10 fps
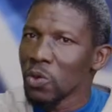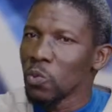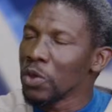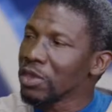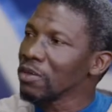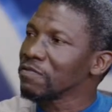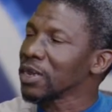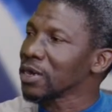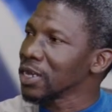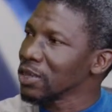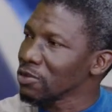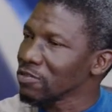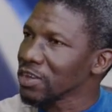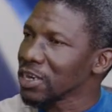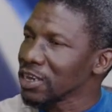which of the
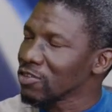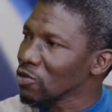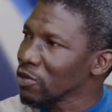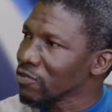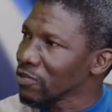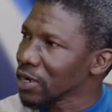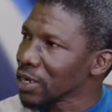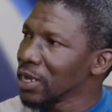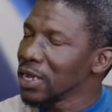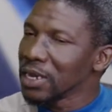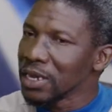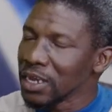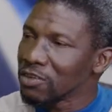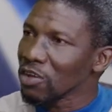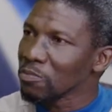regions in this country
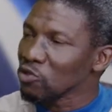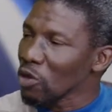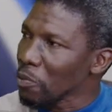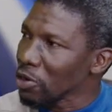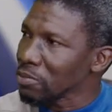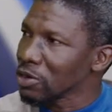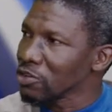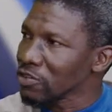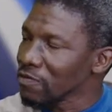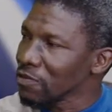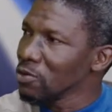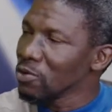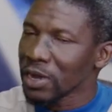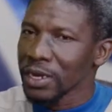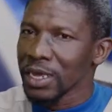need some support? Because if you
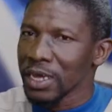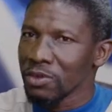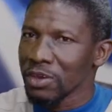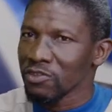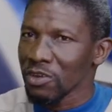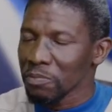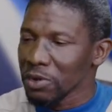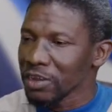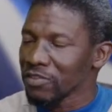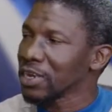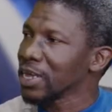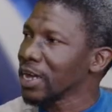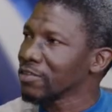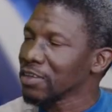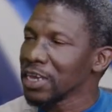look at the education policy, they
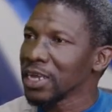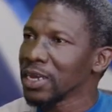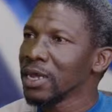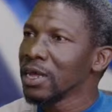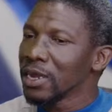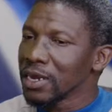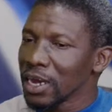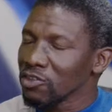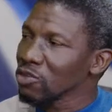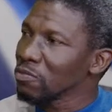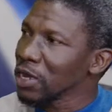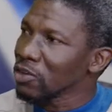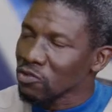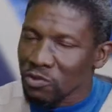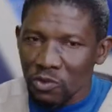are saying there should be a
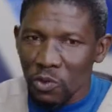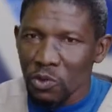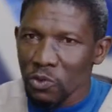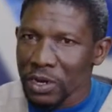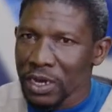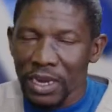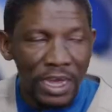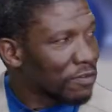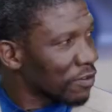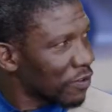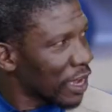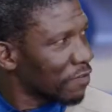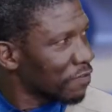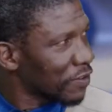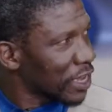school within every
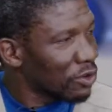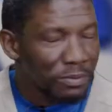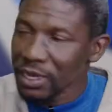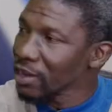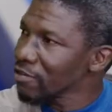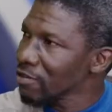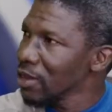5 kilometers,